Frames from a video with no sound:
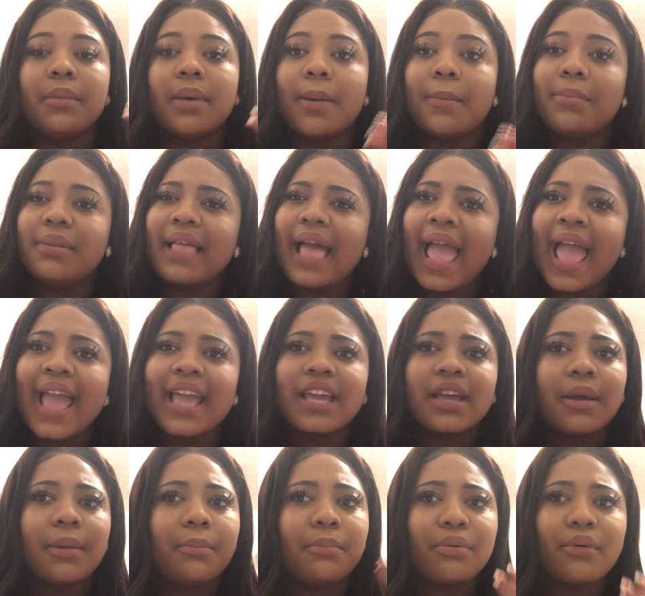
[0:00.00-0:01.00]

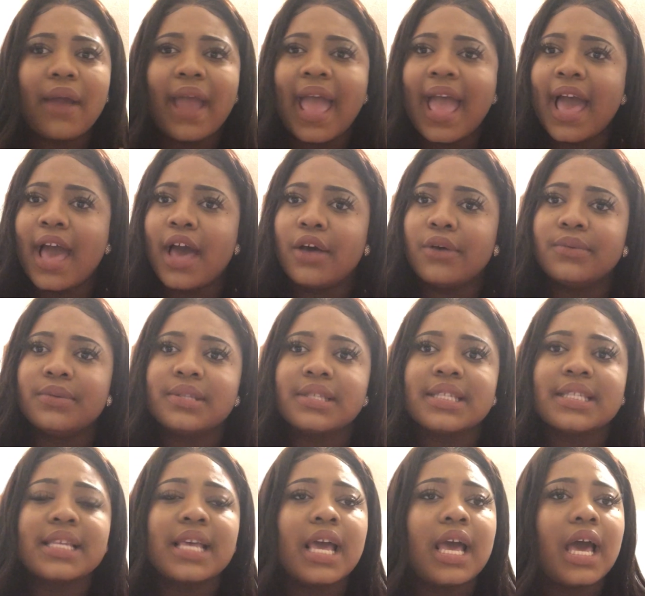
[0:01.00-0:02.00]
black,
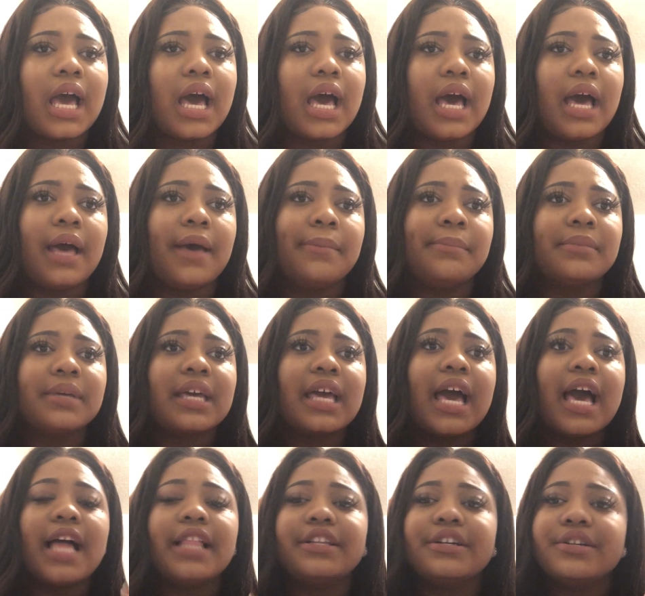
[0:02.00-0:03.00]
browns,
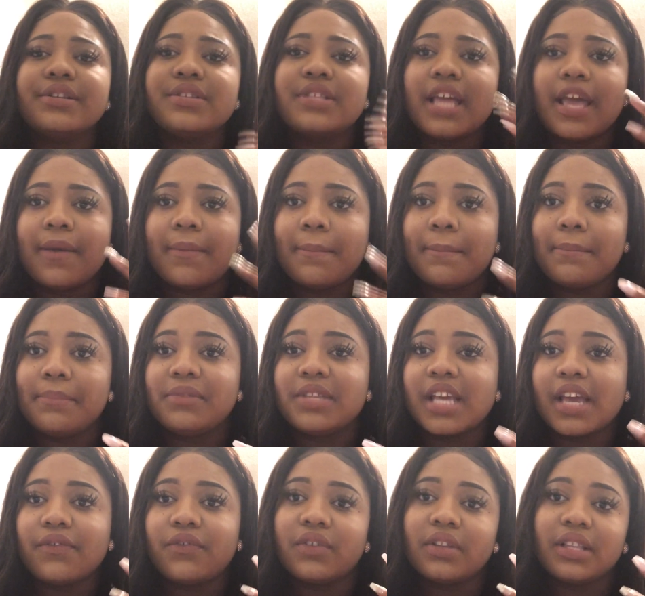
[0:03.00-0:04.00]
colors that
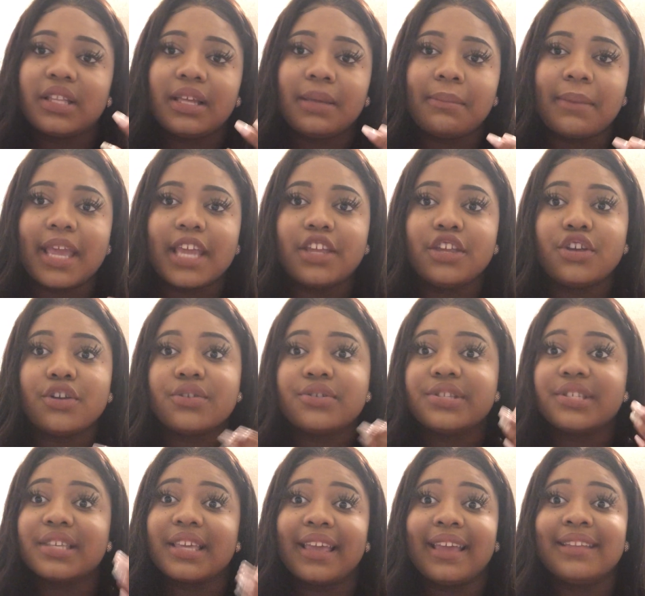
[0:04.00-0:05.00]
definitely make your
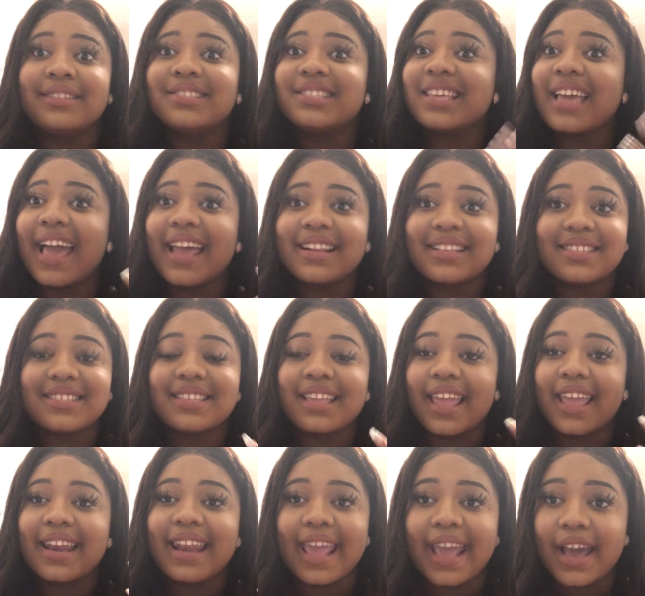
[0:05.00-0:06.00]
skin kind of
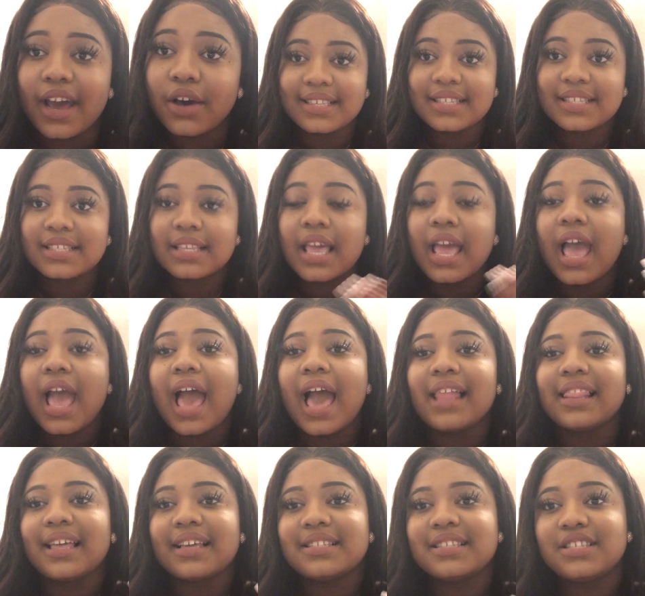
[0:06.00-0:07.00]
stand out.
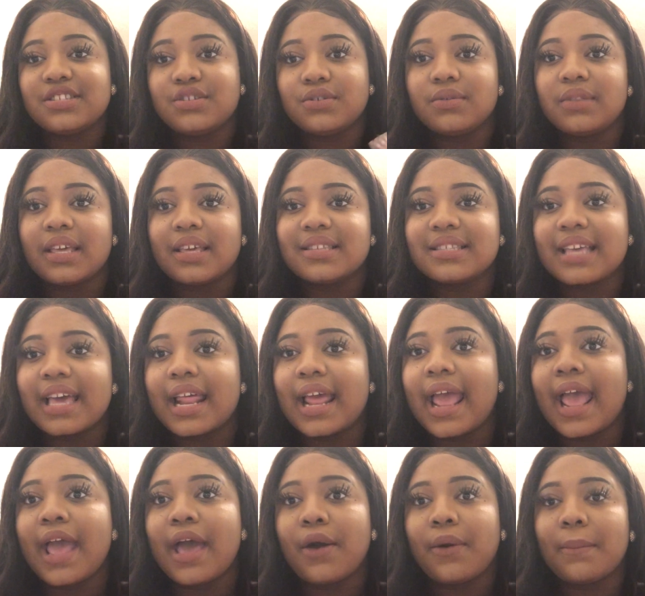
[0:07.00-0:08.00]
I like to do things that
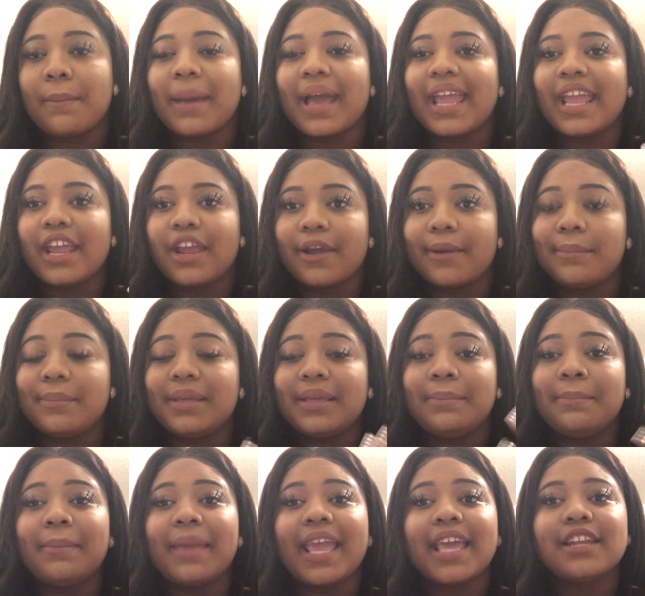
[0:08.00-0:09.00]
help my hair be
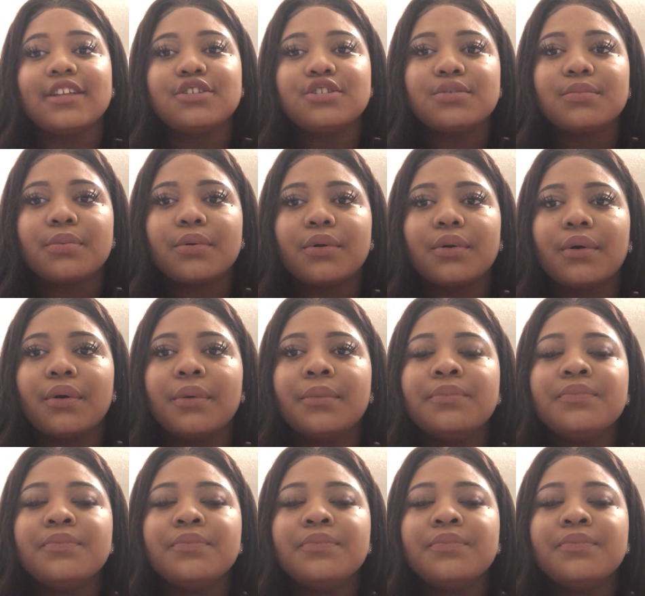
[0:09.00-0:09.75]
manageable.